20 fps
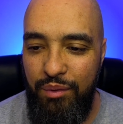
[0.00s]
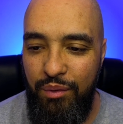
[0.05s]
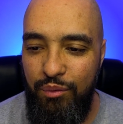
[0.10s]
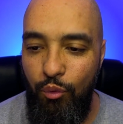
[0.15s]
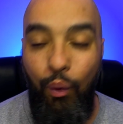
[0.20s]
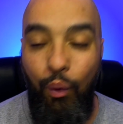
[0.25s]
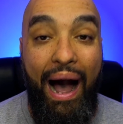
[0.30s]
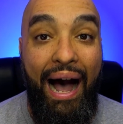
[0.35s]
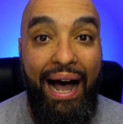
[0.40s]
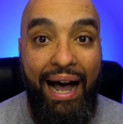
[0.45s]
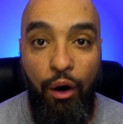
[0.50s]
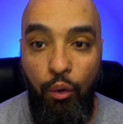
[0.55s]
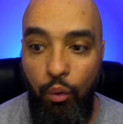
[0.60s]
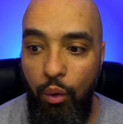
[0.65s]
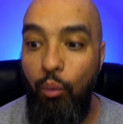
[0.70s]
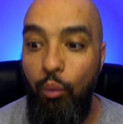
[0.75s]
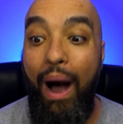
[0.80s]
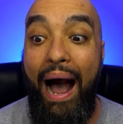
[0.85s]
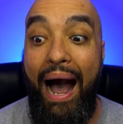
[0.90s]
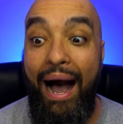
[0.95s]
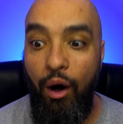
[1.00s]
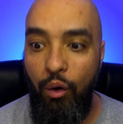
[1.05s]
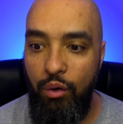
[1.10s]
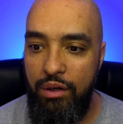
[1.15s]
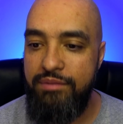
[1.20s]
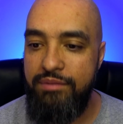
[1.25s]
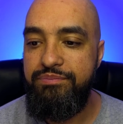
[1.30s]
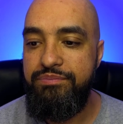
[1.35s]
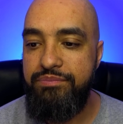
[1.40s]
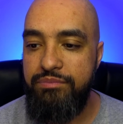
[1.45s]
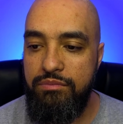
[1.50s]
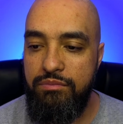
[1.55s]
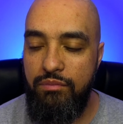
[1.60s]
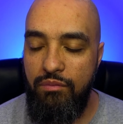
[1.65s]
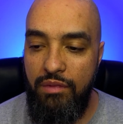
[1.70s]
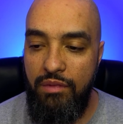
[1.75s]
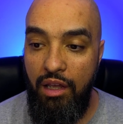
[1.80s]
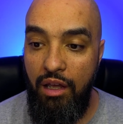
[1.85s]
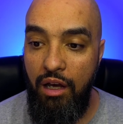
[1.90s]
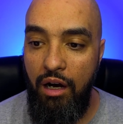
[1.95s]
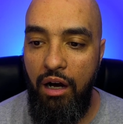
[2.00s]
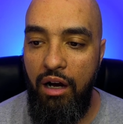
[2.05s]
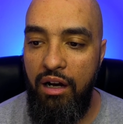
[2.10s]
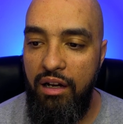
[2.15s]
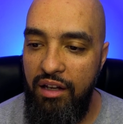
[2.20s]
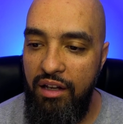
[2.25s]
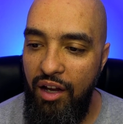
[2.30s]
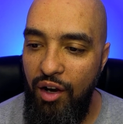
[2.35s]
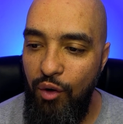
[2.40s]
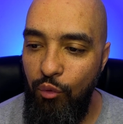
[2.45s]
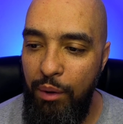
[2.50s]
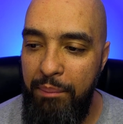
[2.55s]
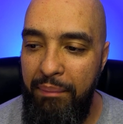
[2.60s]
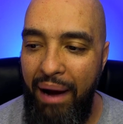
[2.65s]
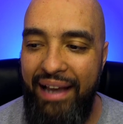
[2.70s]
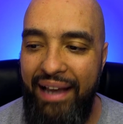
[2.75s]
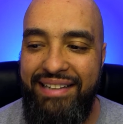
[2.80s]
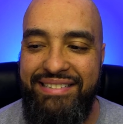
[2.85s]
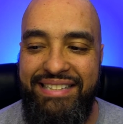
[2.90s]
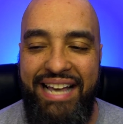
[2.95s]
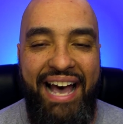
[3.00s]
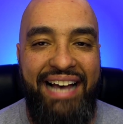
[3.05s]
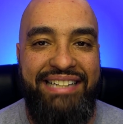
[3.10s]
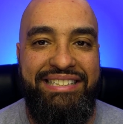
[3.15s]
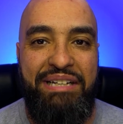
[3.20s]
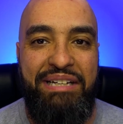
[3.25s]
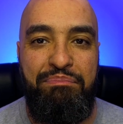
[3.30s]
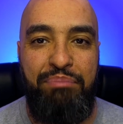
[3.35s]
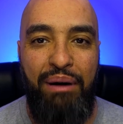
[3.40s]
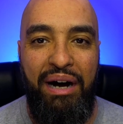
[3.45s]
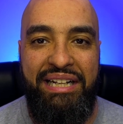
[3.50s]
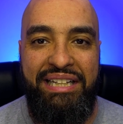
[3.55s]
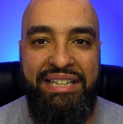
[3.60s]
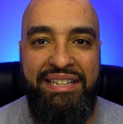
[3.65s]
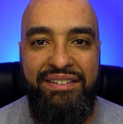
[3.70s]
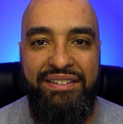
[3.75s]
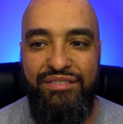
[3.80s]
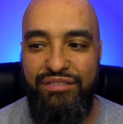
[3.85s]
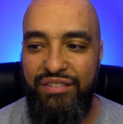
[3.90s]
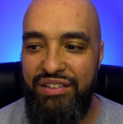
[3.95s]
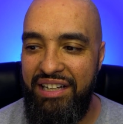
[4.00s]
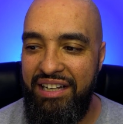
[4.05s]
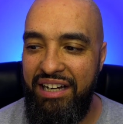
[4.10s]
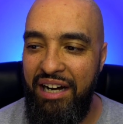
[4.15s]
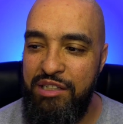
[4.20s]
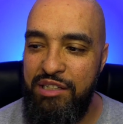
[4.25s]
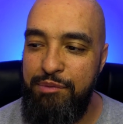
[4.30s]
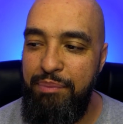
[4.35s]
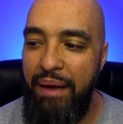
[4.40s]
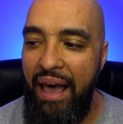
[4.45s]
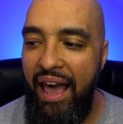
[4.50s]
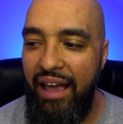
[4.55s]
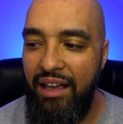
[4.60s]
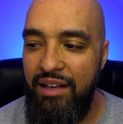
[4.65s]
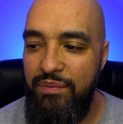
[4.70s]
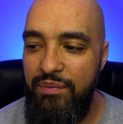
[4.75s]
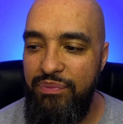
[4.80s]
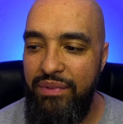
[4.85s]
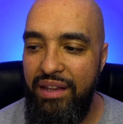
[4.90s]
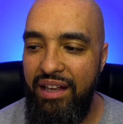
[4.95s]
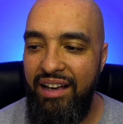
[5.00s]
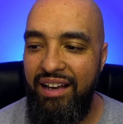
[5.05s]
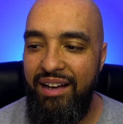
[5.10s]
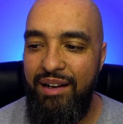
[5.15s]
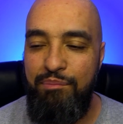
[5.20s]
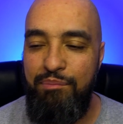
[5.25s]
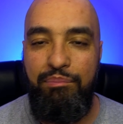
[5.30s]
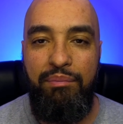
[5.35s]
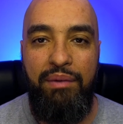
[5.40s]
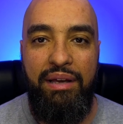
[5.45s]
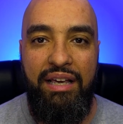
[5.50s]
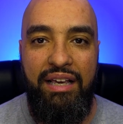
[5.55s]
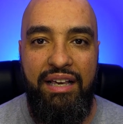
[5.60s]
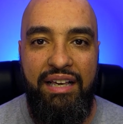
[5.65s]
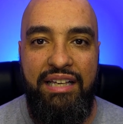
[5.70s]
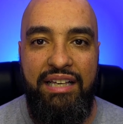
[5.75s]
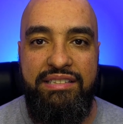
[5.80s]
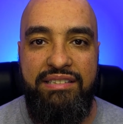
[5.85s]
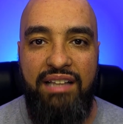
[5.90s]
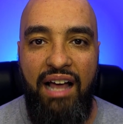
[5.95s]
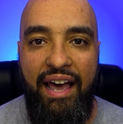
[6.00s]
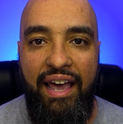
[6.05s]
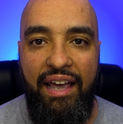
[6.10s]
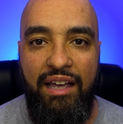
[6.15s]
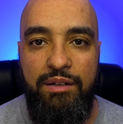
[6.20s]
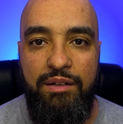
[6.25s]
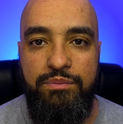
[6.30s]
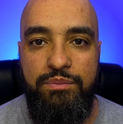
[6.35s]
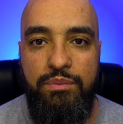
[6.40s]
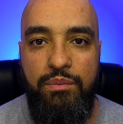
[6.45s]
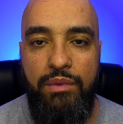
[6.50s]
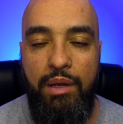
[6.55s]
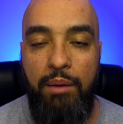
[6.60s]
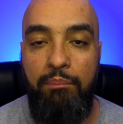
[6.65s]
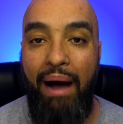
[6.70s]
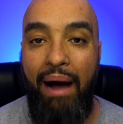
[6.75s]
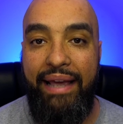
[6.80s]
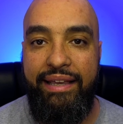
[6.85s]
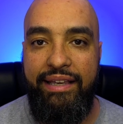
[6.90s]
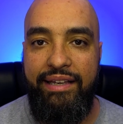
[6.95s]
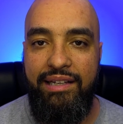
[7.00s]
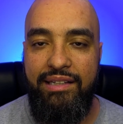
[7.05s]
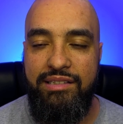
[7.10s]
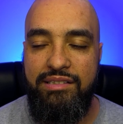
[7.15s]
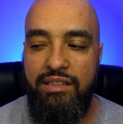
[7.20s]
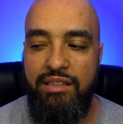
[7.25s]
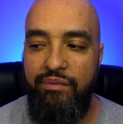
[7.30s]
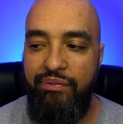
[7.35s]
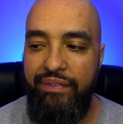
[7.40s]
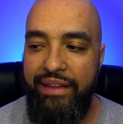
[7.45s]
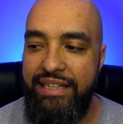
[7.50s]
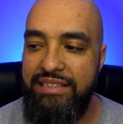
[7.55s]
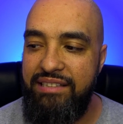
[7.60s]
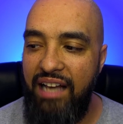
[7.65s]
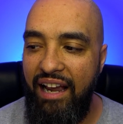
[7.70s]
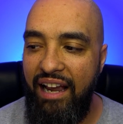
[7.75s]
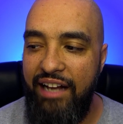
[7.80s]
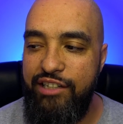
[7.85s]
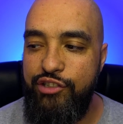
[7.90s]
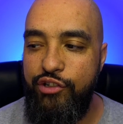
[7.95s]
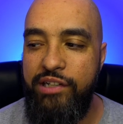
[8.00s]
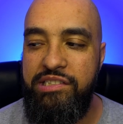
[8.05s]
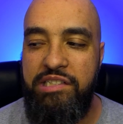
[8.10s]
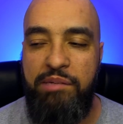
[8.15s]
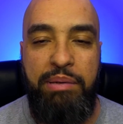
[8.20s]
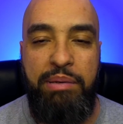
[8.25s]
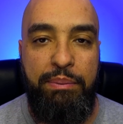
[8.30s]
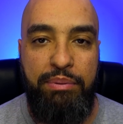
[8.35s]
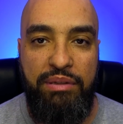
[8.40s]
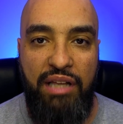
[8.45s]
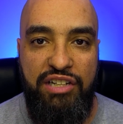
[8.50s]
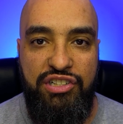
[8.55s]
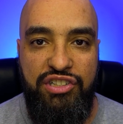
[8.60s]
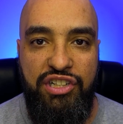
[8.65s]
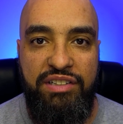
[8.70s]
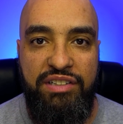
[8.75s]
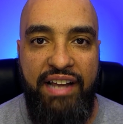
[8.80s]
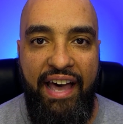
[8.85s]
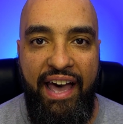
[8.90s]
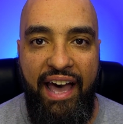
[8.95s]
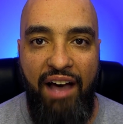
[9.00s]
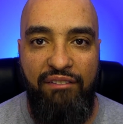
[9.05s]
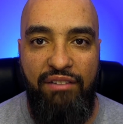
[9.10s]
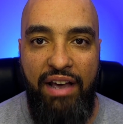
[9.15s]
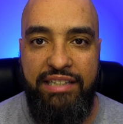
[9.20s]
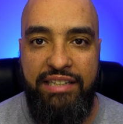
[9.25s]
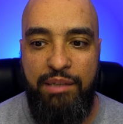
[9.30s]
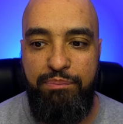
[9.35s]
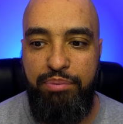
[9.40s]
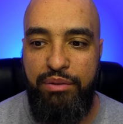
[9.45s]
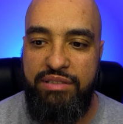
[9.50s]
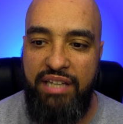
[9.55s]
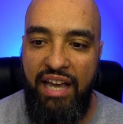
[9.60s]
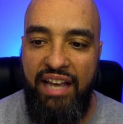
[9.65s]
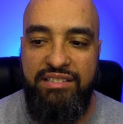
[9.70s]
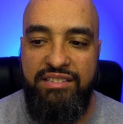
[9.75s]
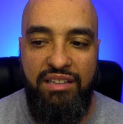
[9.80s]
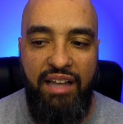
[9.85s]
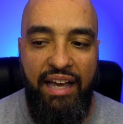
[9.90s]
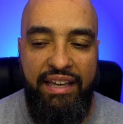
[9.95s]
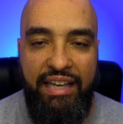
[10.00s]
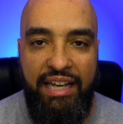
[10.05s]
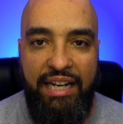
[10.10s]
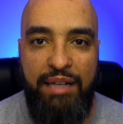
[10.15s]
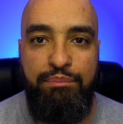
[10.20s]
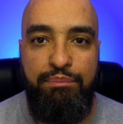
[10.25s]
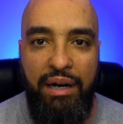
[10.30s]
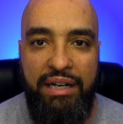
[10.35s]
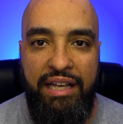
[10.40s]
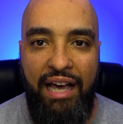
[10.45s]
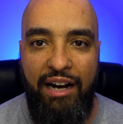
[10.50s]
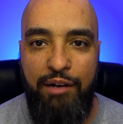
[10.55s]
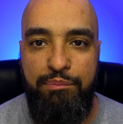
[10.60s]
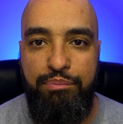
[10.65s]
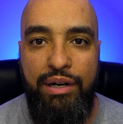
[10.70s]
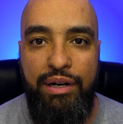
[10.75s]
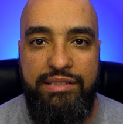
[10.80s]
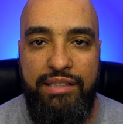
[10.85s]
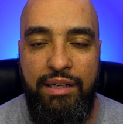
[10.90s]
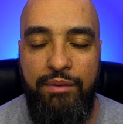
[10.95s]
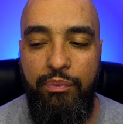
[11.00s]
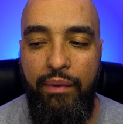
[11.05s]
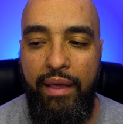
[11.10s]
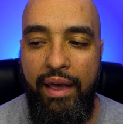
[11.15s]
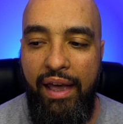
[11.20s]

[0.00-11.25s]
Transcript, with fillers: Wow, wow. Uh, when Mike is asking Bunny for the guns back, he's like, Mike is, he's like, I trust the people I shouldn't have as it pertains to like getting Bunny out of prison.